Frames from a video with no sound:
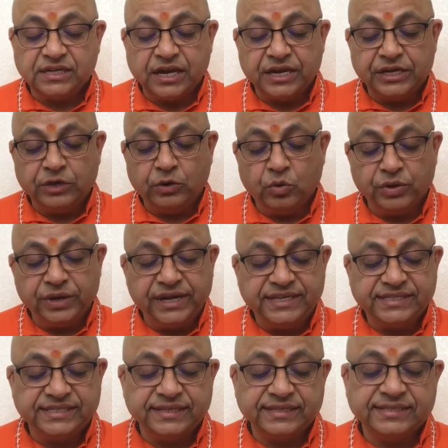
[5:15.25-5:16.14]
a yogi
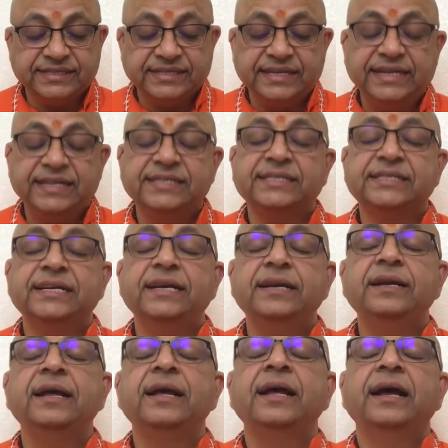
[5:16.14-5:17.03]
succeeds
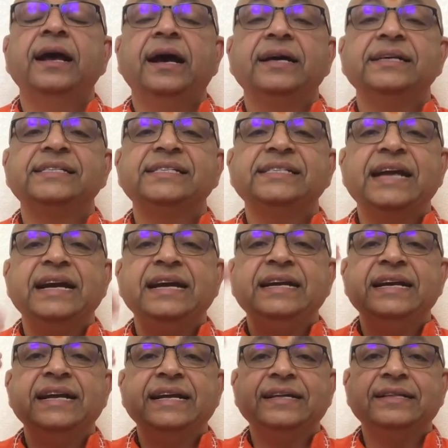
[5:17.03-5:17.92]
in
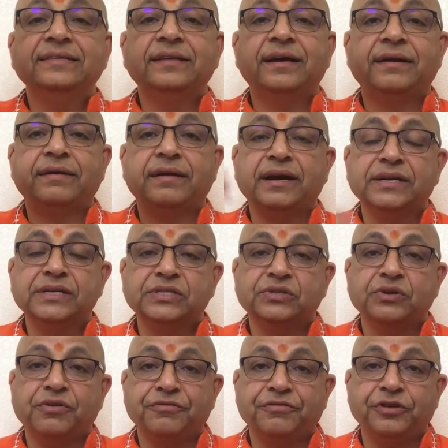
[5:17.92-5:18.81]
ascending the rungs
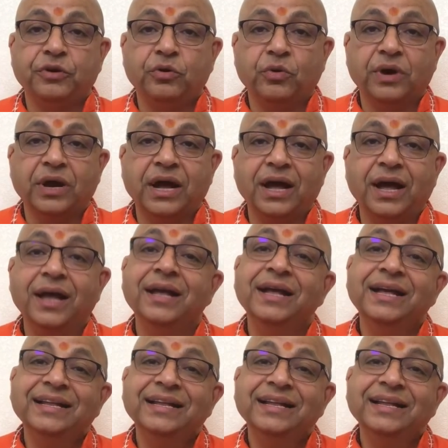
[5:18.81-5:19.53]
of yoga.